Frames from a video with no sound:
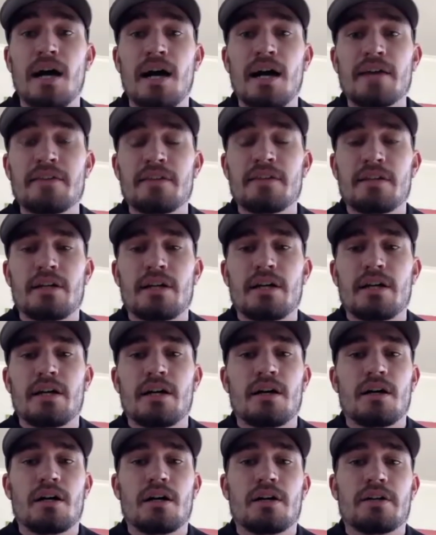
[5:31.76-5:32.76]
I think,
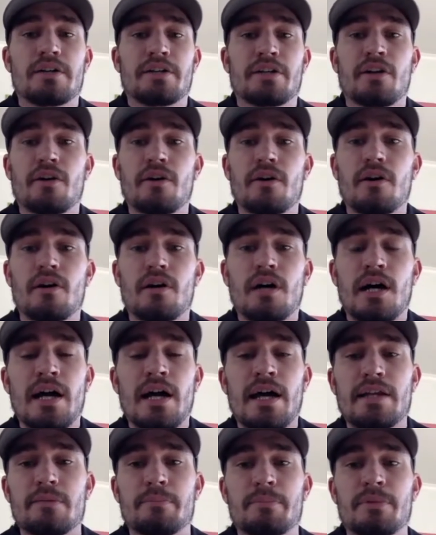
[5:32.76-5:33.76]
I
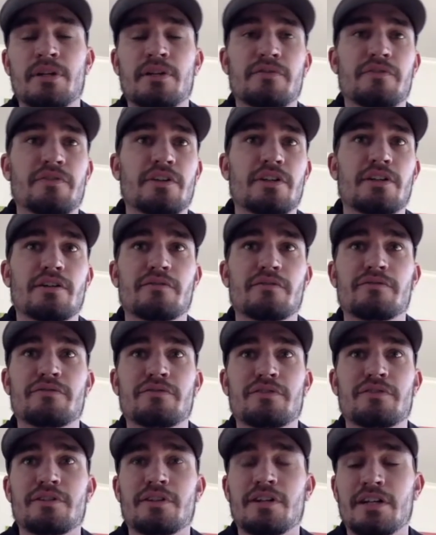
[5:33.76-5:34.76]
had the benefit of,
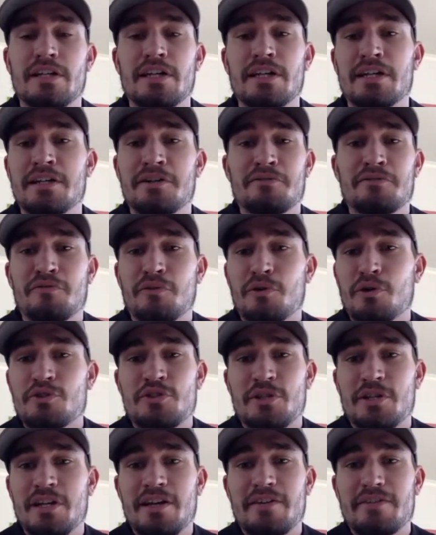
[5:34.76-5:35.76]
again,
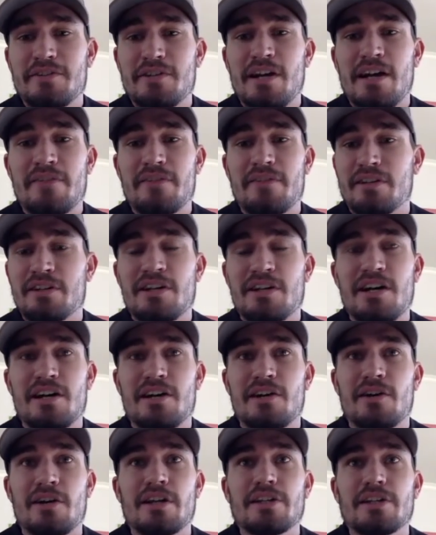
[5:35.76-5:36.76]
unfortunately, after having a not
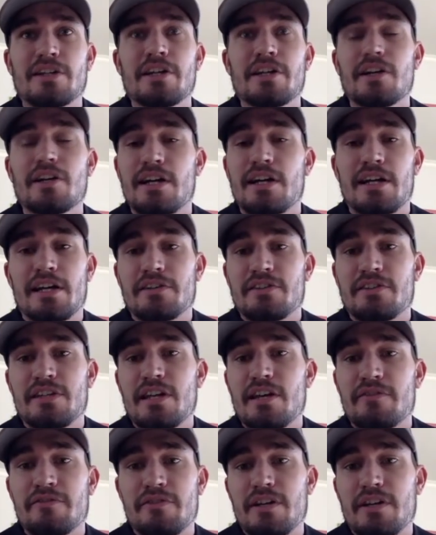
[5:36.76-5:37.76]
great year, I got
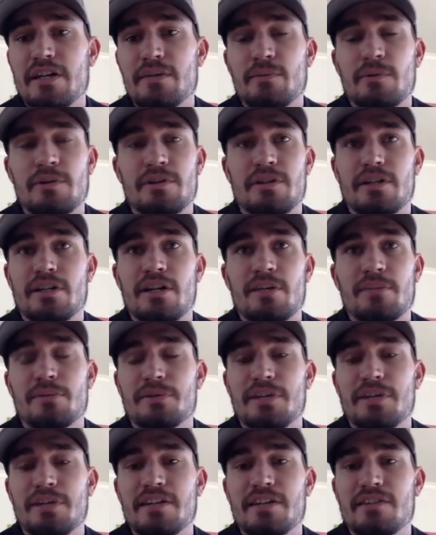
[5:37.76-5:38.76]
DFA'd with a couple
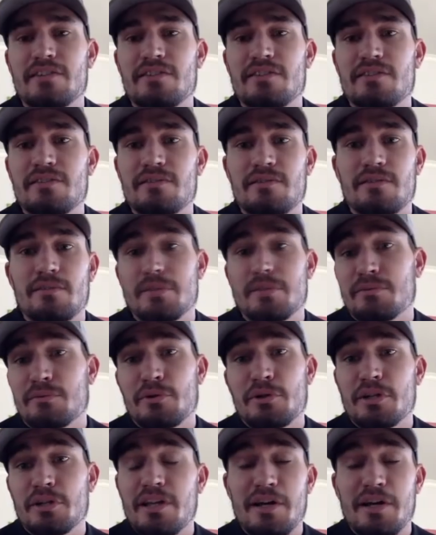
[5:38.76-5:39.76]
days, I mean,
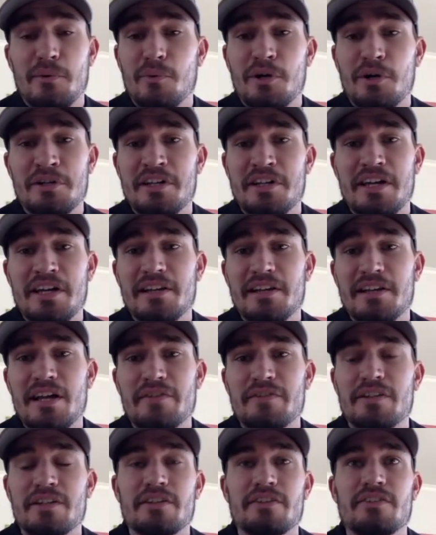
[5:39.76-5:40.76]
really like one day
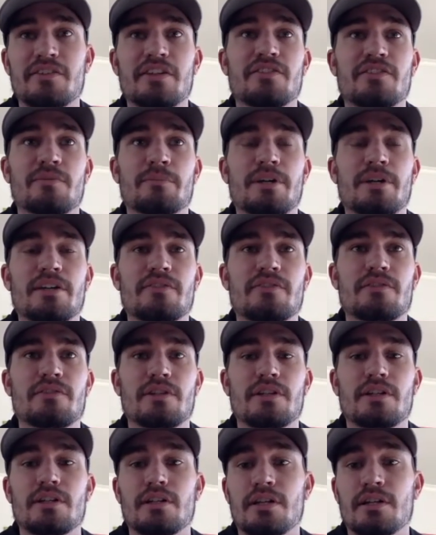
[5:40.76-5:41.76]
left in the season,
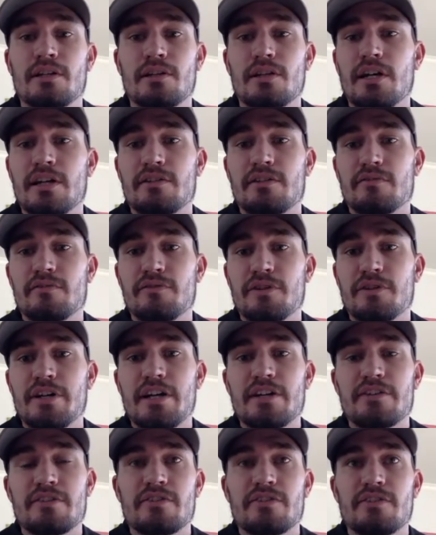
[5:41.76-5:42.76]
basically, and elected free
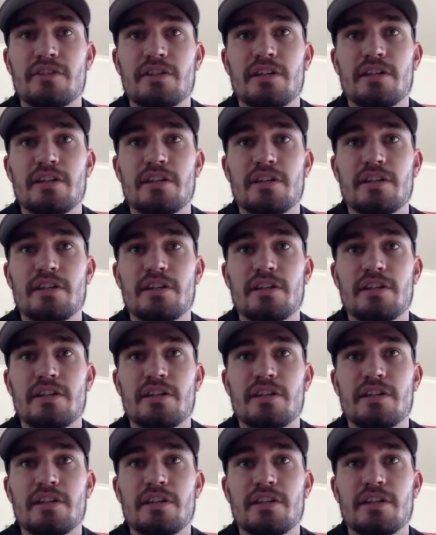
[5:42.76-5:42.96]
agency.